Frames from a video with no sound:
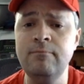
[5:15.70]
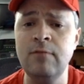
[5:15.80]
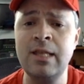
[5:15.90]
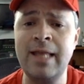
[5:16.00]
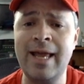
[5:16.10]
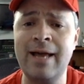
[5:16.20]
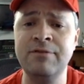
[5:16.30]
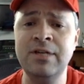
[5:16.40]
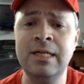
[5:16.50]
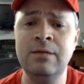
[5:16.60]
They
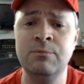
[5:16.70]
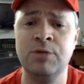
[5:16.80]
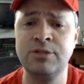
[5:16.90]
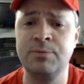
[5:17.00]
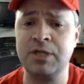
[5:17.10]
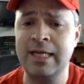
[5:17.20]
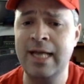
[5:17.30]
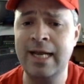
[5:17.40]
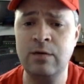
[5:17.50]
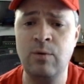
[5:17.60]
have multiple
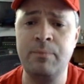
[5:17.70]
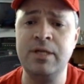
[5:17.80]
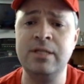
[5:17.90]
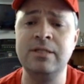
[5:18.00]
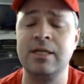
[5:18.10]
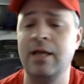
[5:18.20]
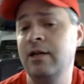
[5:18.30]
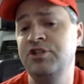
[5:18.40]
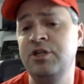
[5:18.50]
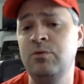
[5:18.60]
kinetic weapons and
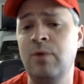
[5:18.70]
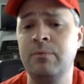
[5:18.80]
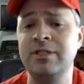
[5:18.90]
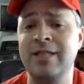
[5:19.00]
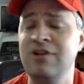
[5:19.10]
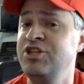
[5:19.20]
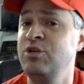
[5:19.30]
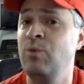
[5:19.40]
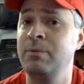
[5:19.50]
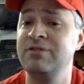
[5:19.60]
energy weapons. Energy
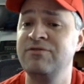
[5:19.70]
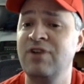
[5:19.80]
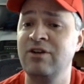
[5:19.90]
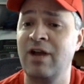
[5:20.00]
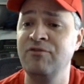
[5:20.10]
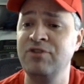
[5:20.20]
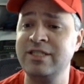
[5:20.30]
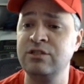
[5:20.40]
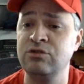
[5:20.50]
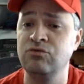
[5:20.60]
weapons fire every
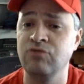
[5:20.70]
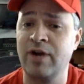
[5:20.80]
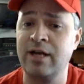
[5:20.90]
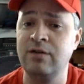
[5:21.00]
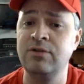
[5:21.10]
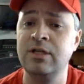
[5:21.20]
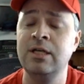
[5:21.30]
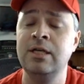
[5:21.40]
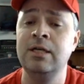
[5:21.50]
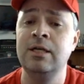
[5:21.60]
single round.
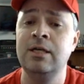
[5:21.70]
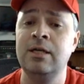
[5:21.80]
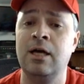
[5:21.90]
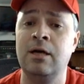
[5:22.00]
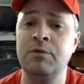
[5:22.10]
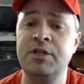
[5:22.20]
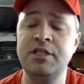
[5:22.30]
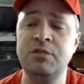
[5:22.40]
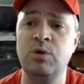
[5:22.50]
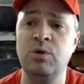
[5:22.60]
And this
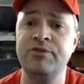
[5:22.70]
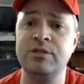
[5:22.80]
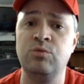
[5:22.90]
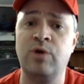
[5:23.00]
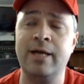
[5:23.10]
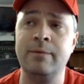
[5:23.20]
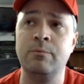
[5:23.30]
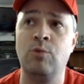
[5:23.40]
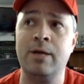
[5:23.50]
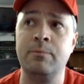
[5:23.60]
is one reason why
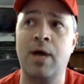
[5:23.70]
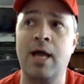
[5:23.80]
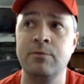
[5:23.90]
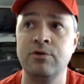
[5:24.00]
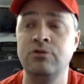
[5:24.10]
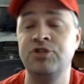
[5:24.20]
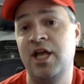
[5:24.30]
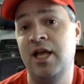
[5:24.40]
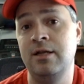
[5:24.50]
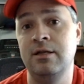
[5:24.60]
Pike Maro
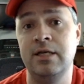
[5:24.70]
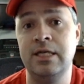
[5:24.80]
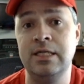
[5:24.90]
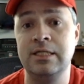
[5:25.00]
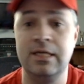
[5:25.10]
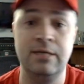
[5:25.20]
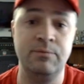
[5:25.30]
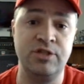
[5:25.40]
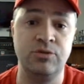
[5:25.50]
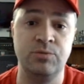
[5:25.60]
Chen isn't going to
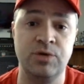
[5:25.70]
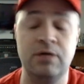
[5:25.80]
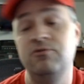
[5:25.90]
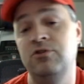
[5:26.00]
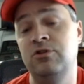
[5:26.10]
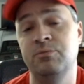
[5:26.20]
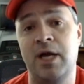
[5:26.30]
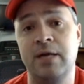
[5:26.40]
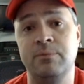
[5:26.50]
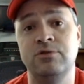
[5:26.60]
be super helpful, or
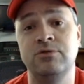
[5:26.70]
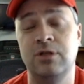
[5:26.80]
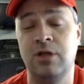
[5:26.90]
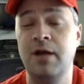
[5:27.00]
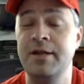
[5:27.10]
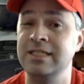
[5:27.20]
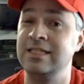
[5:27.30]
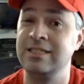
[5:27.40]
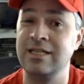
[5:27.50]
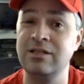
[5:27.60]
Pike Maro Talon
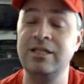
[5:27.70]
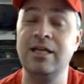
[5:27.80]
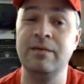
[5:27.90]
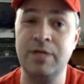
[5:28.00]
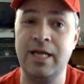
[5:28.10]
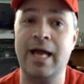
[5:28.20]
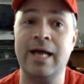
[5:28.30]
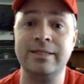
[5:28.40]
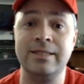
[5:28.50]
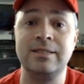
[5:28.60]
necessarily. I mean, it
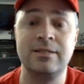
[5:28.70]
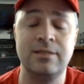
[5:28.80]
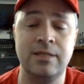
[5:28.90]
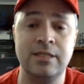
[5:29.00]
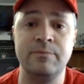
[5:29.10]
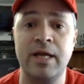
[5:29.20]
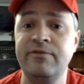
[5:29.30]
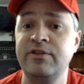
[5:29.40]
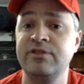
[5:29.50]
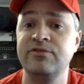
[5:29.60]
has its
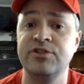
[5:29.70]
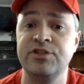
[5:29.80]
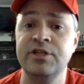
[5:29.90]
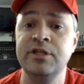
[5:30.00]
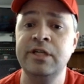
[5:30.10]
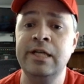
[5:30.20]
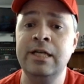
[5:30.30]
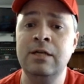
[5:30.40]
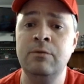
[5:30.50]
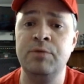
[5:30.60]
benefits for sure,
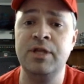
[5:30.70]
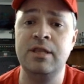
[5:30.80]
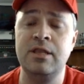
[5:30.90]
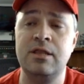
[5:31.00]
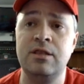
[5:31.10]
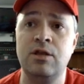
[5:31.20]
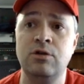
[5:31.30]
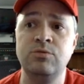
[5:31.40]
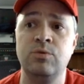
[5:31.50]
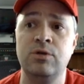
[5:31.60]
but
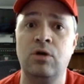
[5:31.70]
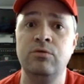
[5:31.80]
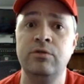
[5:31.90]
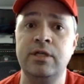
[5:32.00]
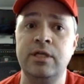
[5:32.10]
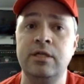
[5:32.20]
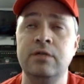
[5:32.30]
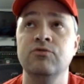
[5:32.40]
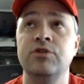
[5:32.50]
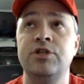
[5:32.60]
those will only
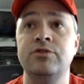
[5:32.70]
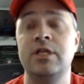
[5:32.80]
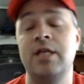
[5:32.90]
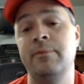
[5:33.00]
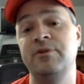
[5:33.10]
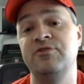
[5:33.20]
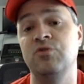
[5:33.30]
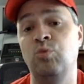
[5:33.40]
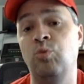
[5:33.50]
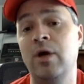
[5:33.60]
reduce the damage for
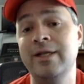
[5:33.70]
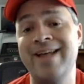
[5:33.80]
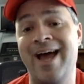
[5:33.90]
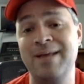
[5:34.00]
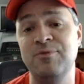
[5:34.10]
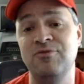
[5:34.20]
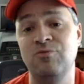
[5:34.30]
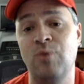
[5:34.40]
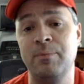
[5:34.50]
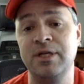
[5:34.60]
one type of
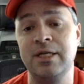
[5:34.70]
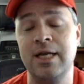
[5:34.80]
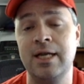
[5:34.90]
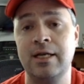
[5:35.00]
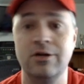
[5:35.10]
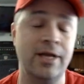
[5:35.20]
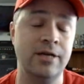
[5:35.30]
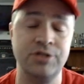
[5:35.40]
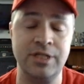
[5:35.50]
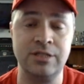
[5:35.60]
weapon, kinetic or
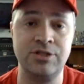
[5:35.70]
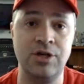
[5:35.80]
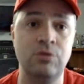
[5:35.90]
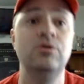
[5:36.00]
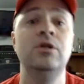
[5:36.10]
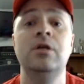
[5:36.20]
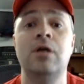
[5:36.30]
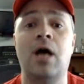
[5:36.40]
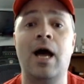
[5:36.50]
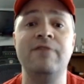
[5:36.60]
energy. So
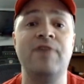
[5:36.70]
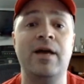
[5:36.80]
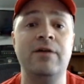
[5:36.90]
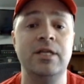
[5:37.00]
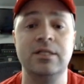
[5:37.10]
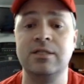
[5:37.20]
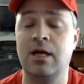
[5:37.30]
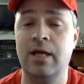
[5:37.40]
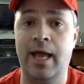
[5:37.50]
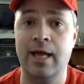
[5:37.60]
I found that it's
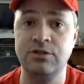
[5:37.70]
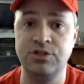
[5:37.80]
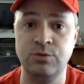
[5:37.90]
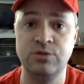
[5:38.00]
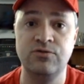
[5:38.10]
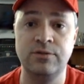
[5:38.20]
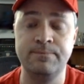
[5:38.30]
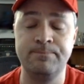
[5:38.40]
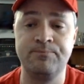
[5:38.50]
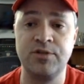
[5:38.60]
not as
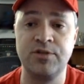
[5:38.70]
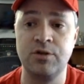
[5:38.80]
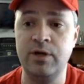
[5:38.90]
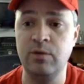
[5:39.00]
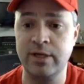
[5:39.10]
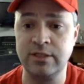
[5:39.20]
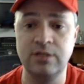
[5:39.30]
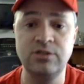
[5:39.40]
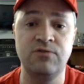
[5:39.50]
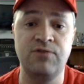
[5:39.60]
useful. So anyways,
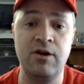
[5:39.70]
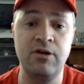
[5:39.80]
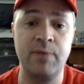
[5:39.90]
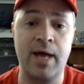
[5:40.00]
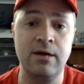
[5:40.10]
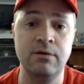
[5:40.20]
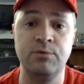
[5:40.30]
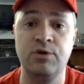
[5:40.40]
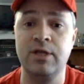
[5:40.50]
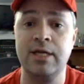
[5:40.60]
there's a firing pattern,
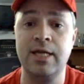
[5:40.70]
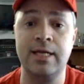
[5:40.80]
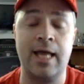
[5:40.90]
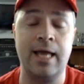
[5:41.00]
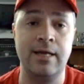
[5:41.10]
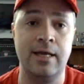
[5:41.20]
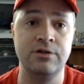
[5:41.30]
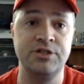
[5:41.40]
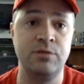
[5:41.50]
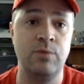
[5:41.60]
both kinetic and
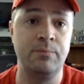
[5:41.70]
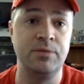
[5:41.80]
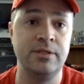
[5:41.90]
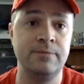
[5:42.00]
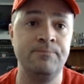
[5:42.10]
energy weapon.